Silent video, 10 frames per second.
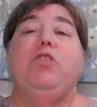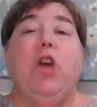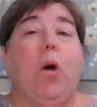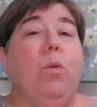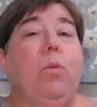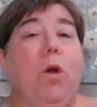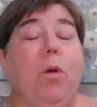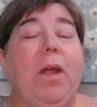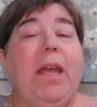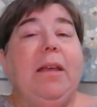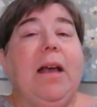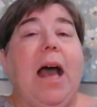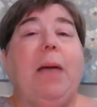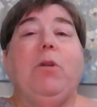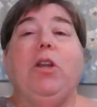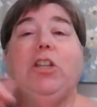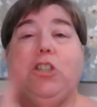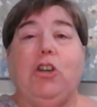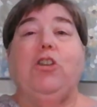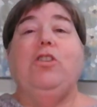don't worry. I'm going to
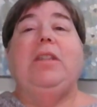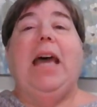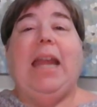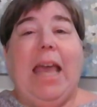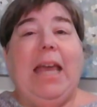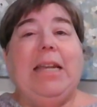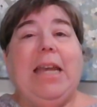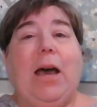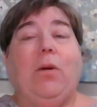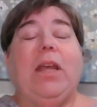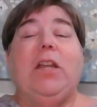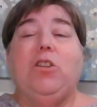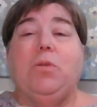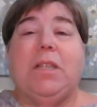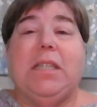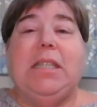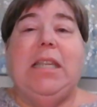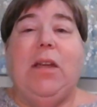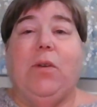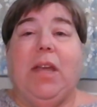turn that handout into a
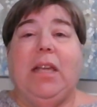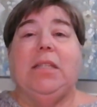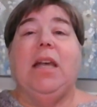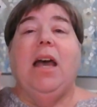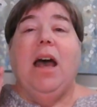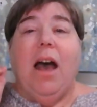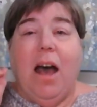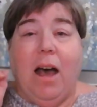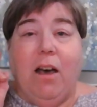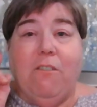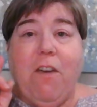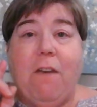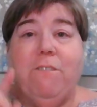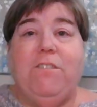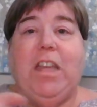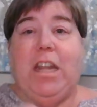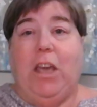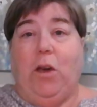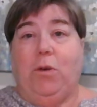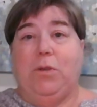series of
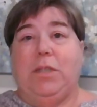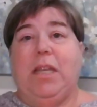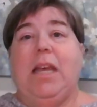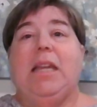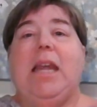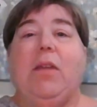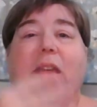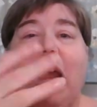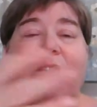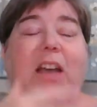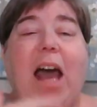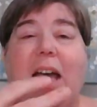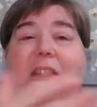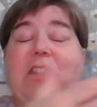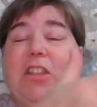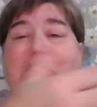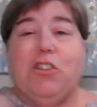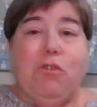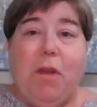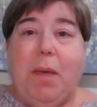videos. Now that I've gotten the
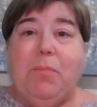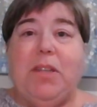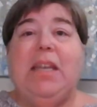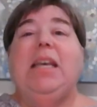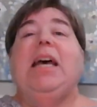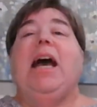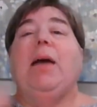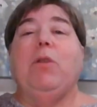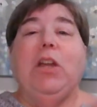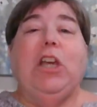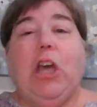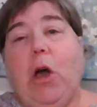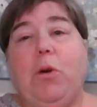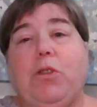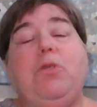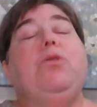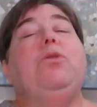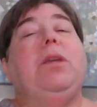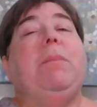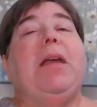script, I'm going to go through the